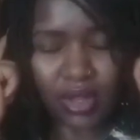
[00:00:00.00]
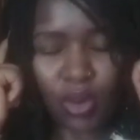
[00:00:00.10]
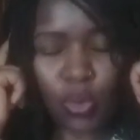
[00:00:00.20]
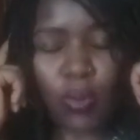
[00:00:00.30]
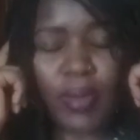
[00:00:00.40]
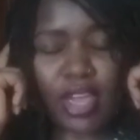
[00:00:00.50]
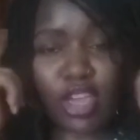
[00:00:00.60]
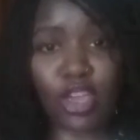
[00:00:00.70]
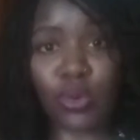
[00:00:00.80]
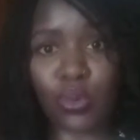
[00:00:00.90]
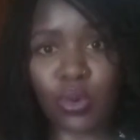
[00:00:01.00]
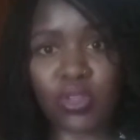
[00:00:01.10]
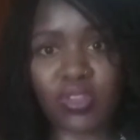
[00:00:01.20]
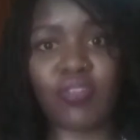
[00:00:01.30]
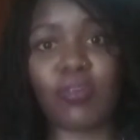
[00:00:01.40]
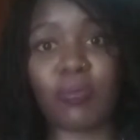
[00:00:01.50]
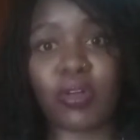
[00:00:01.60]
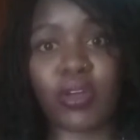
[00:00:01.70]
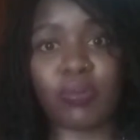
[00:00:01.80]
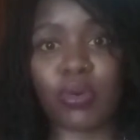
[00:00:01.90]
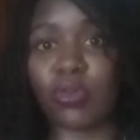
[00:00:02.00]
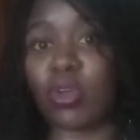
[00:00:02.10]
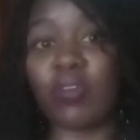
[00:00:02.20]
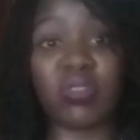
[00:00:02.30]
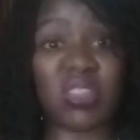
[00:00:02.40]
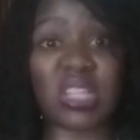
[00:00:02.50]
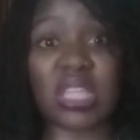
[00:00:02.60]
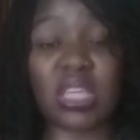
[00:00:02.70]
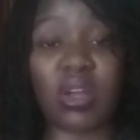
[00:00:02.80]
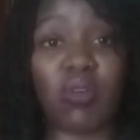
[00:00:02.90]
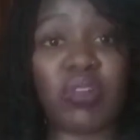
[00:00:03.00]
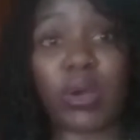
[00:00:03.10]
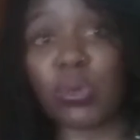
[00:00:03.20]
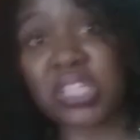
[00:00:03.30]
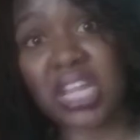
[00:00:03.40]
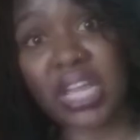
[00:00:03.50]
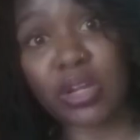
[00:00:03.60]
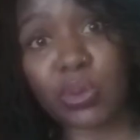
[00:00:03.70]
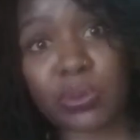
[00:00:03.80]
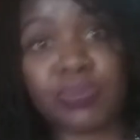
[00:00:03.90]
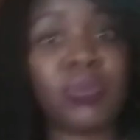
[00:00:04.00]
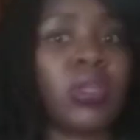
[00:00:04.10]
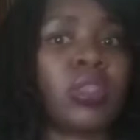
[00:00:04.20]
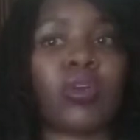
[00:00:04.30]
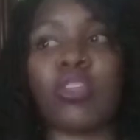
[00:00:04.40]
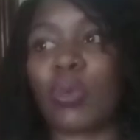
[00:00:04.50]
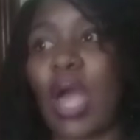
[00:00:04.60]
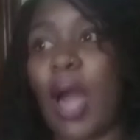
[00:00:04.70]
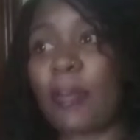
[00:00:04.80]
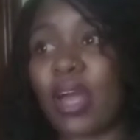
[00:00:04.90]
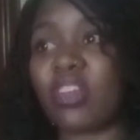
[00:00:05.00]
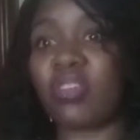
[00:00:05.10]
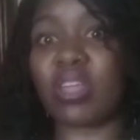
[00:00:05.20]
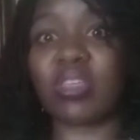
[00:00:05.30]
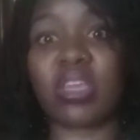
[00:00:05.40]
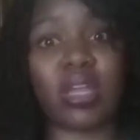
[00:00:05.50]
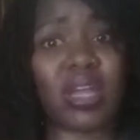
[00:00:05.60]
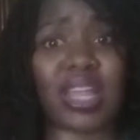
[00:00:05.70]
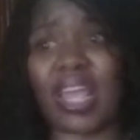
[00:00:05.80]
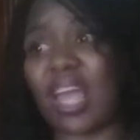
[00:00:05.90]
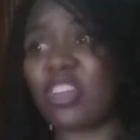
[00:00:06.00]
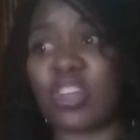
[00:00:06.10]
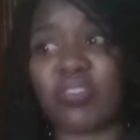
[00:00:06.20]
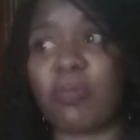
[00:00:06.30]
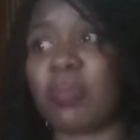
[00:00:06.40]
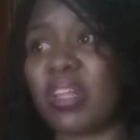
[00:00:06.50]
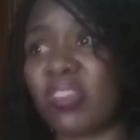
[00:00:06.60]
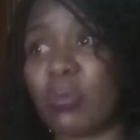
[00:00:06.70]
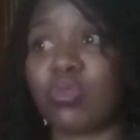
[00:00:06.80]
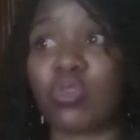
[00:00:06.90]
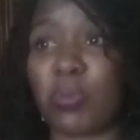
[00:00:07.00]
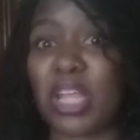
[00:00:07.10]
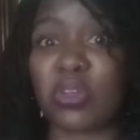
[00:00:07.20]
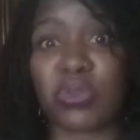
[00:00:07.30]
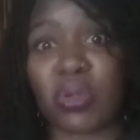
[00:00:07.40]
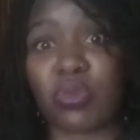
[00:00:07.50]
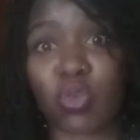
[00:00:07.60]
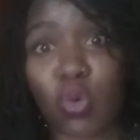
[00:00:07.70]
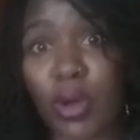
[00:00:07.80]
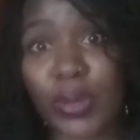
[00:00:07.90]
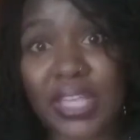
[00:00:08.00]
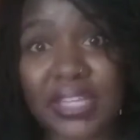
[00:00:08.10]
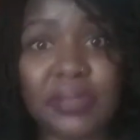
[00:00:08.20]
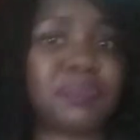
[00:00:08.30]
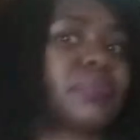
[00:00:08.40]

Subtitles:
will make you self-employed, because you have to start thinking of, like, what can I do? Those who are up country are thinking, can I actually go and plant some tomatoes, some sukuma wiki?